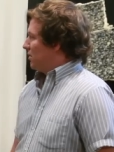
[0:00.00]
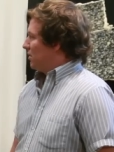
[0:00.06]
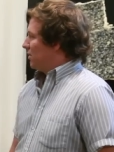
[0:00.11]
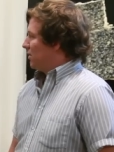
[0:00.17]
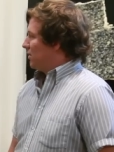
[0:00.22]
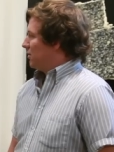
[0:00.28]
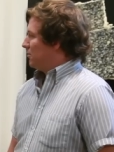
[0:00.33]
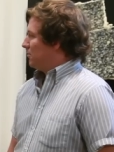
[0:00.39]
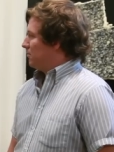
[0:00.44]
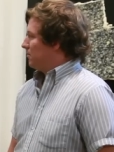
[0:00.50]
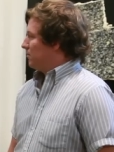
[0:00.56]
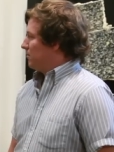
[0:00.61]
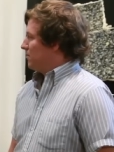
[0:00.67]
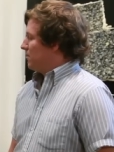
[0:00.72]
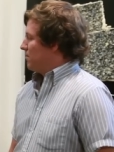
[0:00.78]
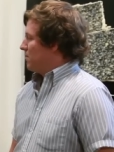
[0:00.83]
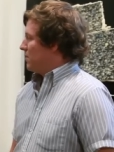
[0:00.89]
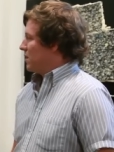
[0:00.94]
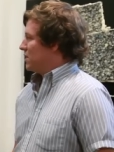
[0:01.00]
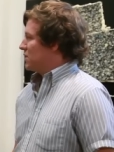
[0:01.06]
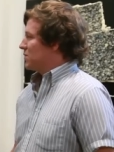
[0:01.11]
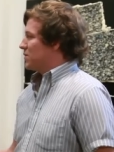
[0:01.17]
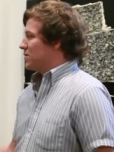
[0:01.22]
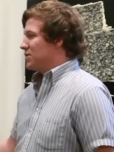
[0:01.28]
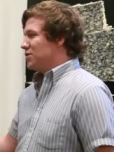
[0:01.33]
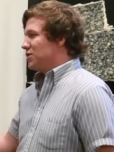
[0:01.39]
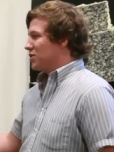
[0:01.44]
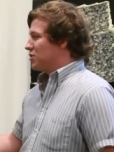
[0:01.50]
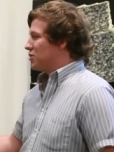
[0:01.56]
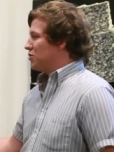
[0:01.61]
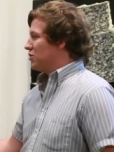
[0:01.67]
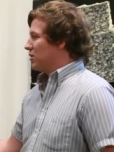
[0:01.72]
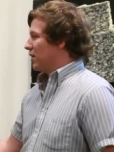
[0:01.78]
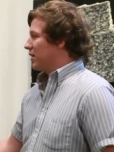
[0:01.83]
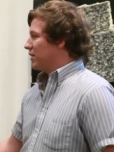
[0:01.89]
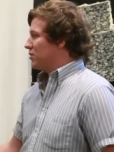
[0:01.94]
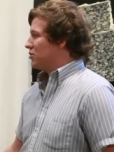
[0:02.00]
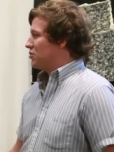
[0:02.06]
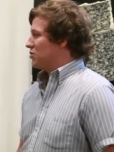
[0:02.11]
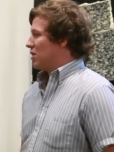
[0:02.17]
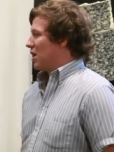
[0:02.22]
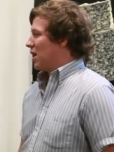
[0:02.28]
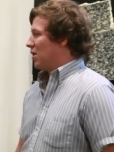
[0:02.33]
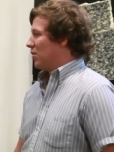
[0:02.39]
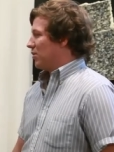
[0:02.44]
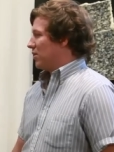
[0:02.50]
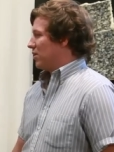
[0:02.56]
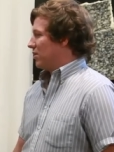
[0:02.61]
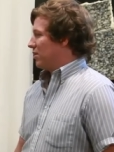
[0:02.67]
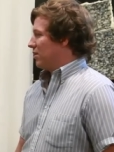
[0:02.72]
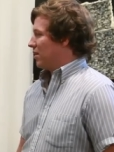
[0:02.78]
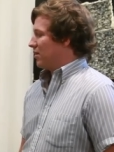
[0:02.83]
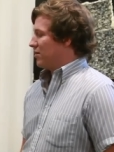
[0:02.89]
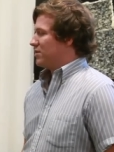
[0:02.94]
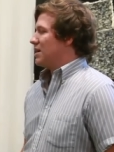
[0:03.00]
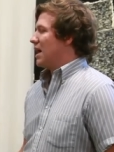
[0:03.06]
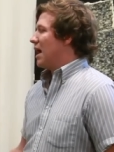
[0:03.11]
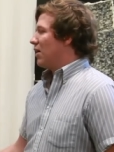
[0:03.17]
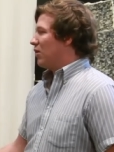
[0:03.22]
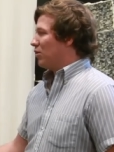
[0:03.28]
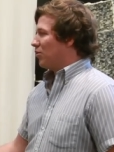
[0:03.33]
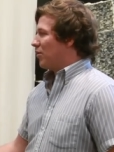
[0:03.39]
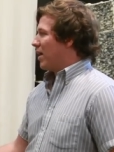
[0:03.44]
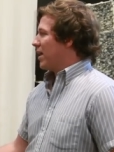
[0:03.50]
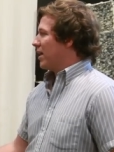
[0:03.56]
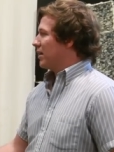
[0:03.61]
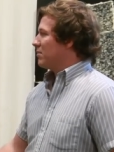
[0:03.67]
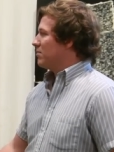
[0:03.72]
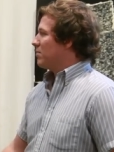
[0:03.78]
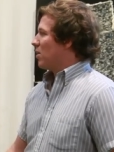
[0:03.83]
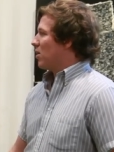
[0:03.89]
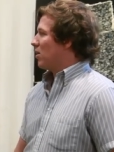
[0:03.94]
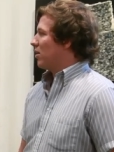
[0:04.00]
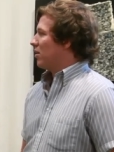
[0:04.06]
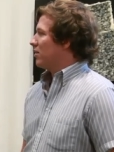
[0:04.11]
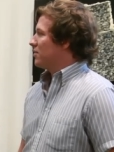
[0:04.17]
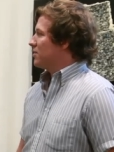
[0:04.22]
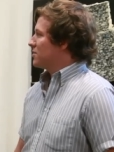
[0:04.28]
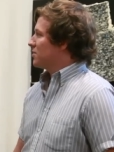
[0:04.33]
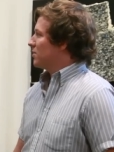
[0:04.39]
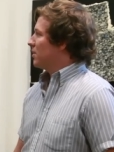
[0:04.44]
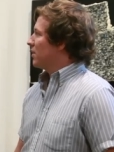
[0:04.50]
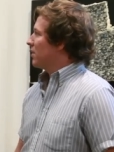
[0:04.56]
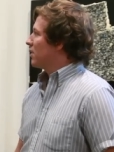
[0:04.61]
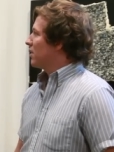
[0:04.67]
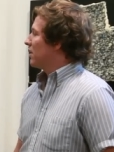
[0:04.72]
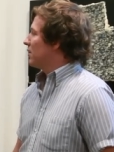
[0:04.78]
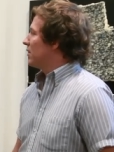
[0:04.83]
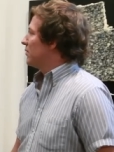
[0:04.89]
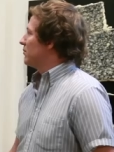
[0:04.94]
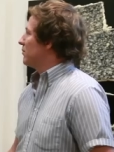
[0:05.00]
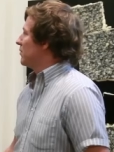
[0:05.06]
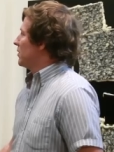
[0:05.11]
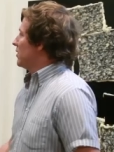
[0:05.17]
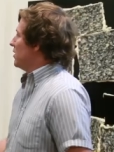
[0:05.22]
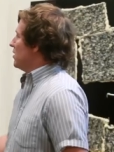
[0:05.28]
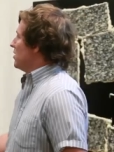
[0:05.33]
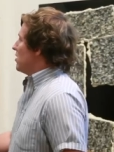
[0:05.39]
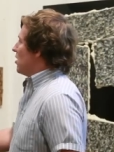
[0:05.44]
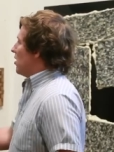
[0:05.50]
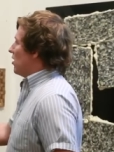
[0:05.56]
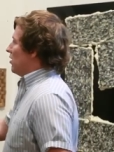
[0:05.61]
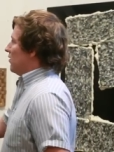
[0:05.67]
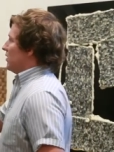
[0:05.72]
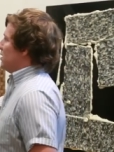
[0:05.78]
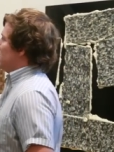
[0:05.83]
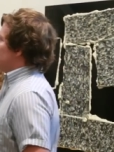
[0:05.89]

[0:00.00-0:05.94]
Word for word: um, this was just like shower or towel rack bars with um, all the